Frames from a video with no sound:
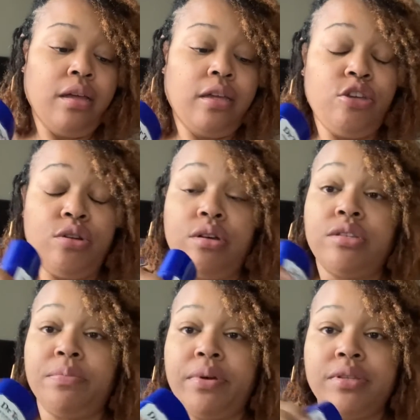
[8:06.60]
you know,
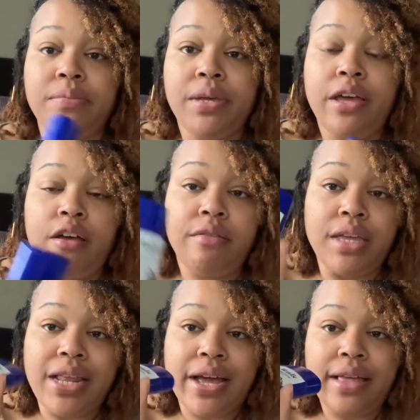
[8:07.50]
supposed to be
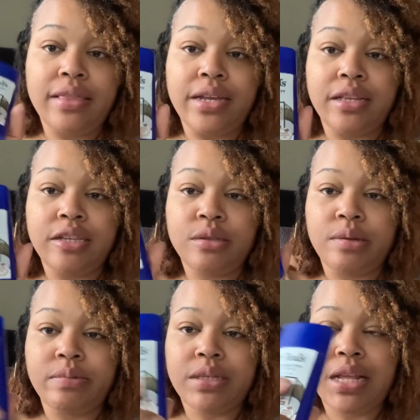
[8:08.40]
healthy. Like, I think this
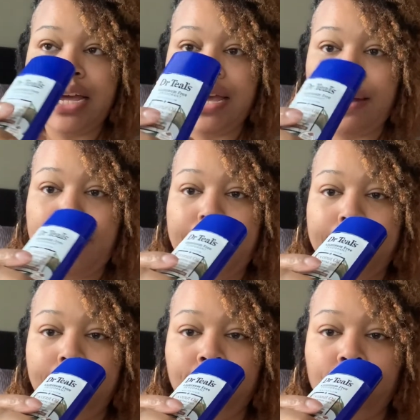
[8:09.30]
one was like,
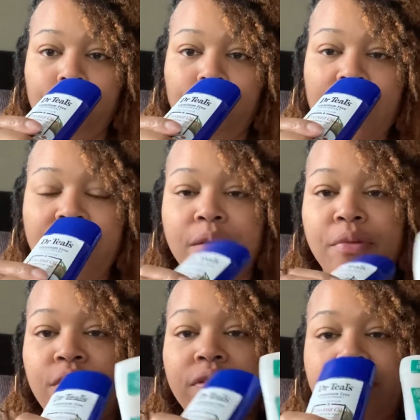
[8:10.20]
um, I think
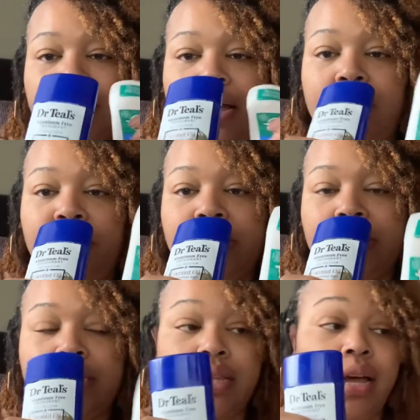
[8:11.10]
both of these like almost
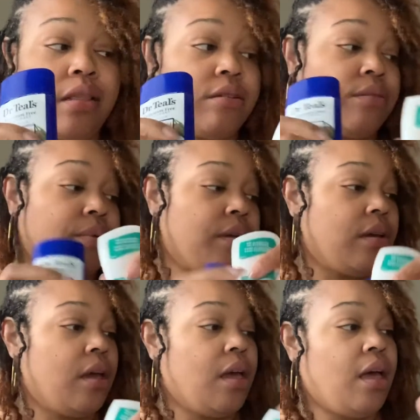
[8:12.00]
$6, but
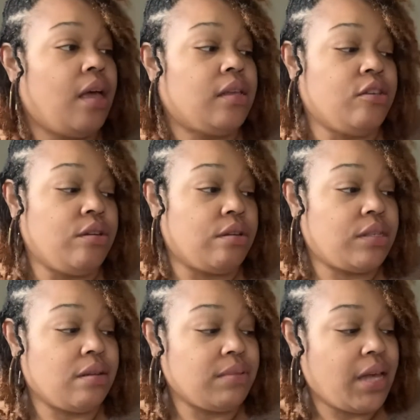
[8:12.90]
you know,
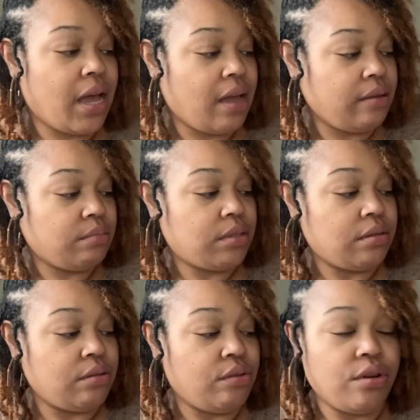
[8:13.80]
sometimes,
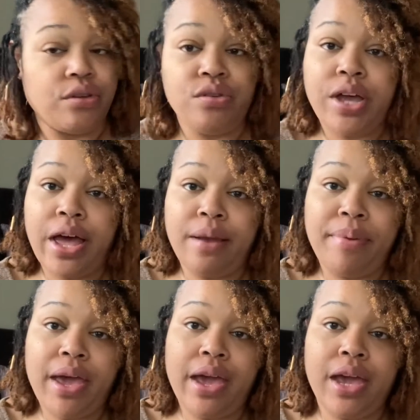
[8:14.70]
you know, you gotta
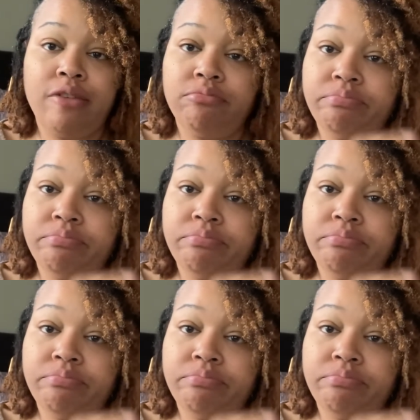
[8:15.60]
pay,